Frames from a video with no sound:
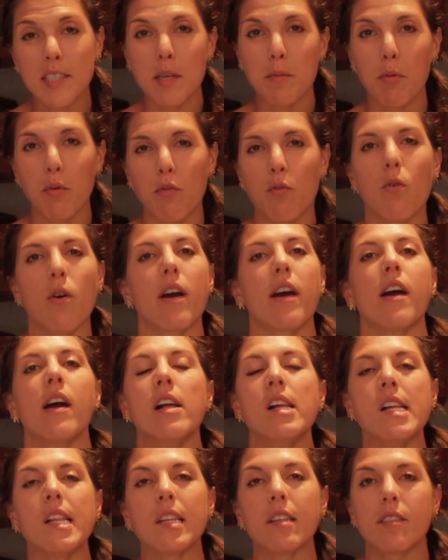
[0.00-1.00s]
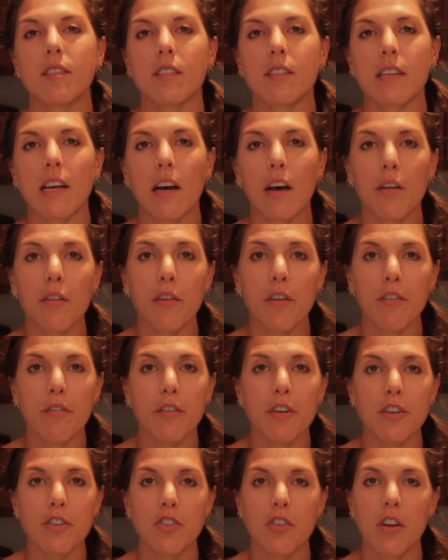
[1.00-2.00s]
said before, this is a healthier
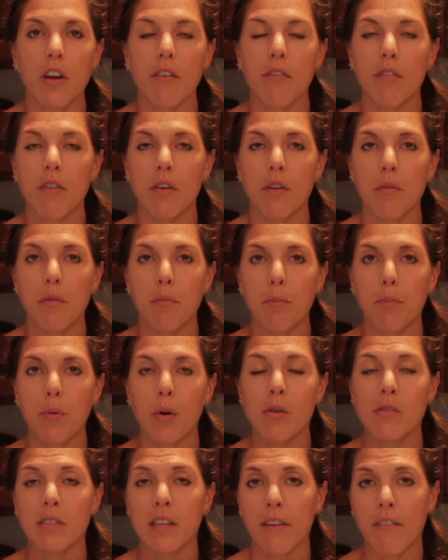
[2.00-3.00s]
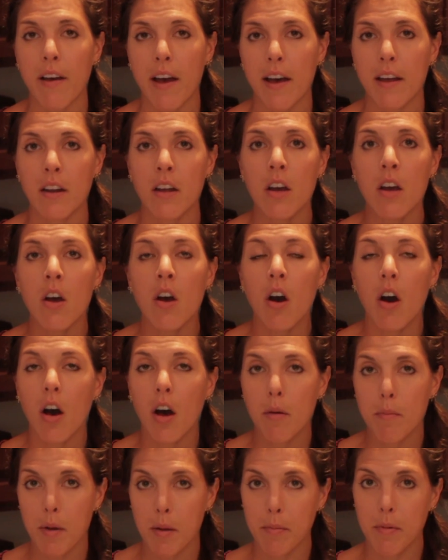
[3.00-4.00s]
version of the post I've had
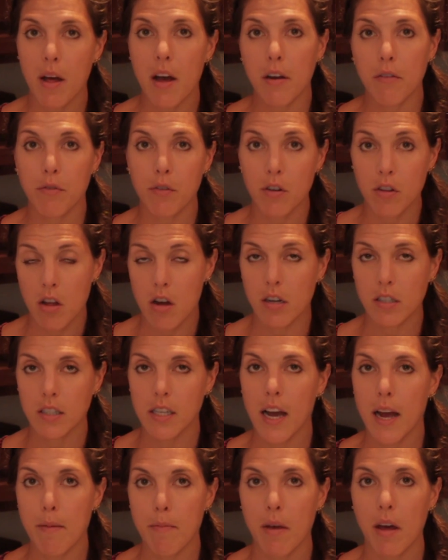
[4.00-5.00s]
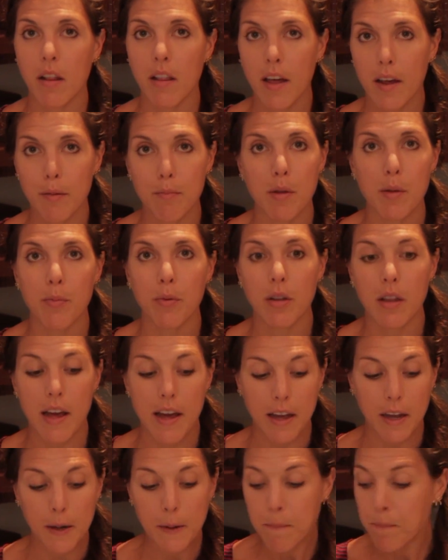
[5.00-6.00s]
on my blog for a long time that a lot of people
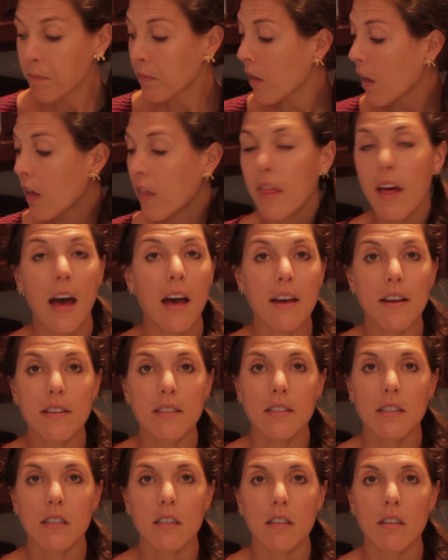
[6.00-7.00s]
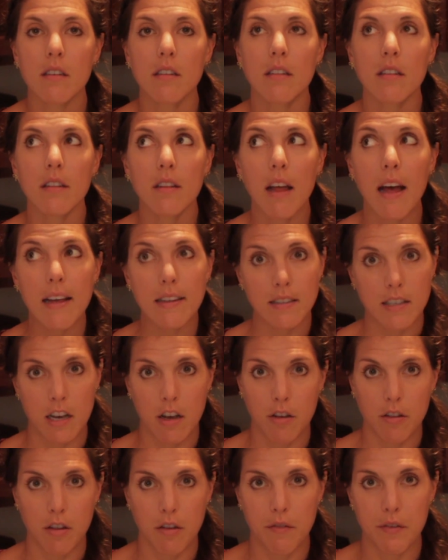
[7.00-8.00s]
like. That is the less
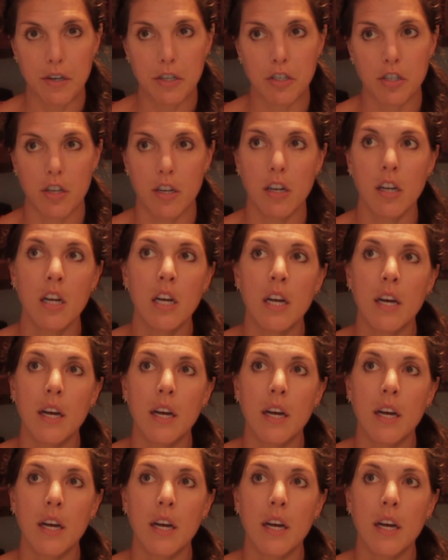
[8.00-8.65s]
healthy version.